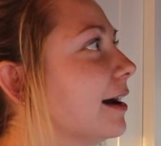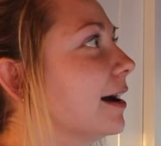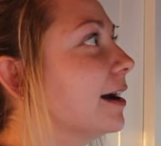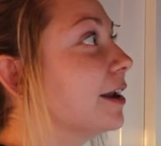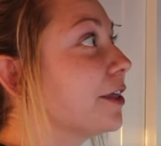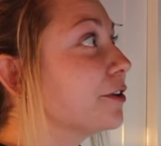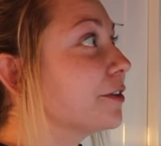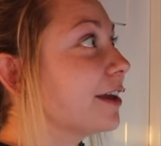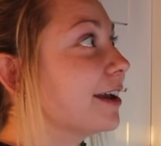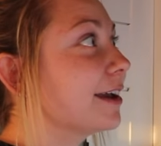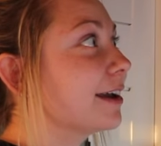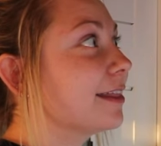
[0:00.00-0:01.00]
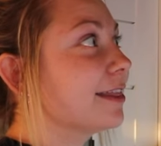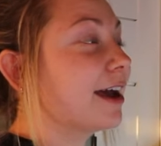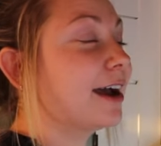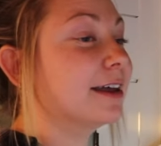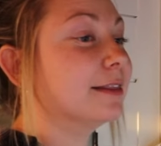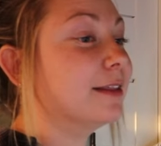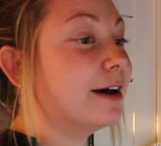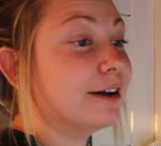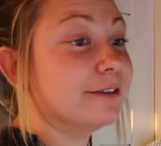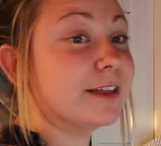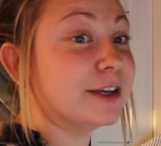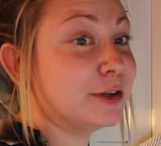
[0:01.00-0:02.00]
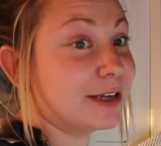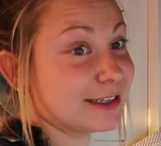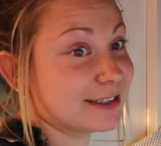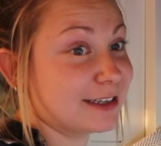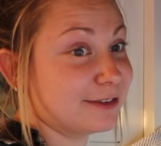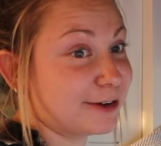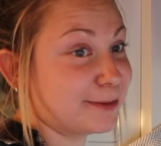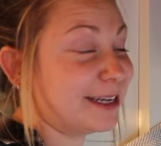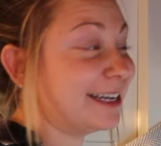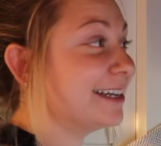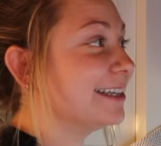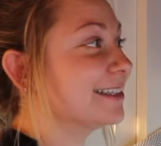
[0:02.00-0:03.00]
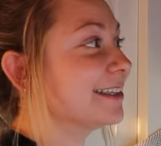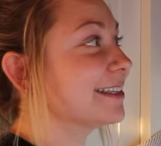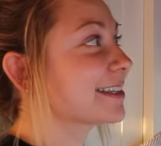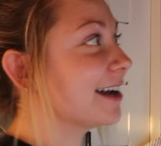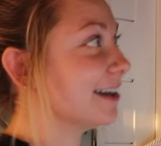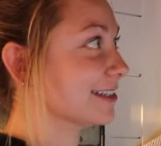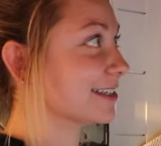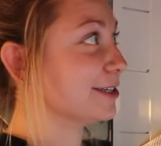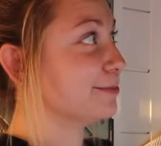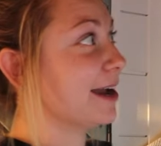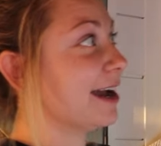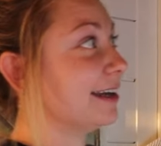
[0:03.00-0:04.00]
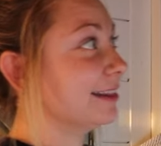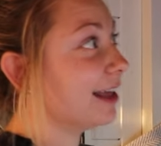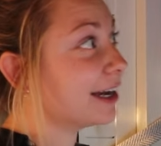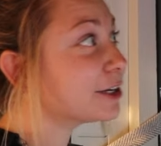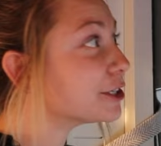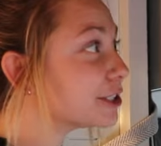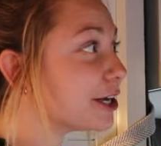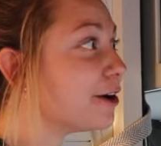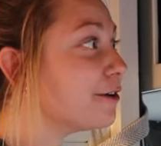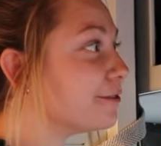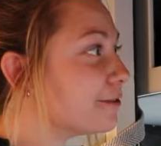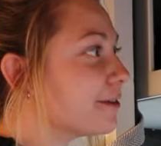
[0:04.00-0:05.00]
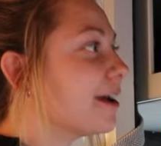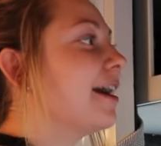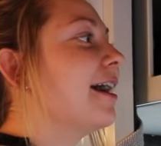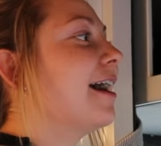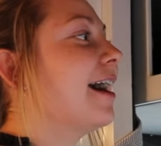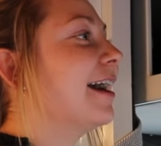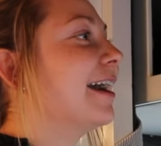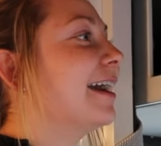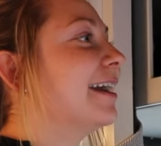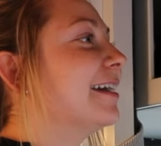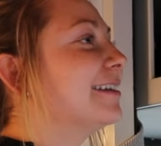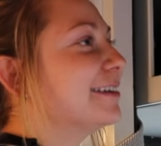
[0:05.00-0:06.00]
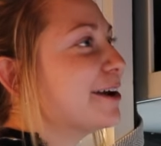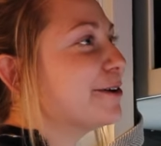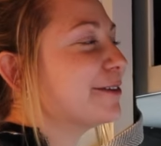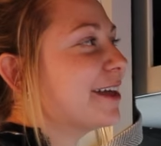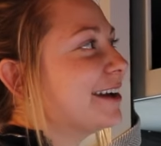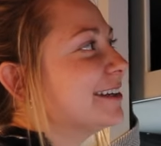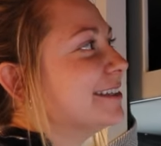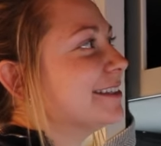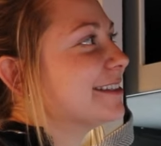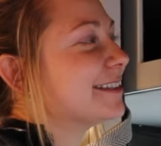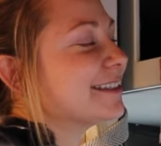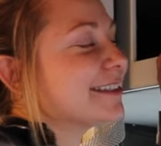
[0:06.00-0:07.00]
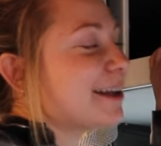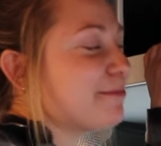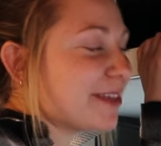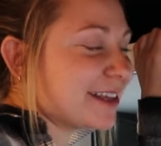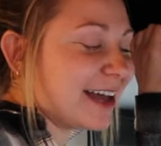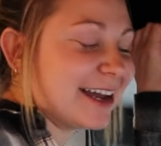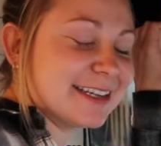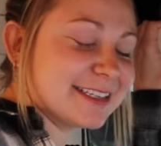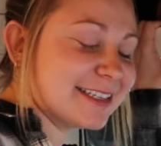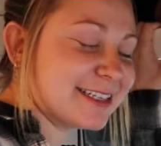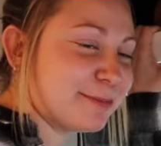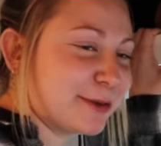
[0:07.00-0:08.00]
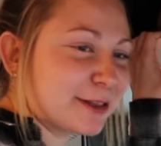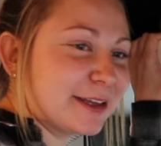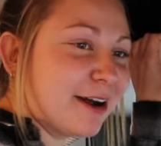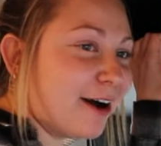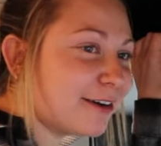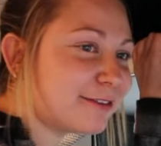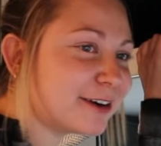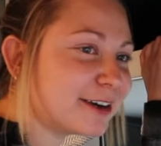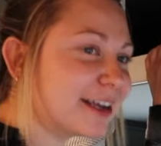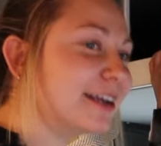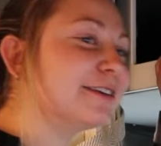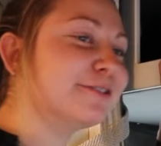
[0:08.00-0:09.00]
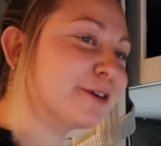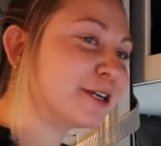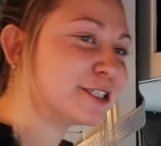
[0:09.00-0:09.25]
Another thing that I love that you guys did for me is this custom headliner shelf. I know that is something that isn't typically offered in Ford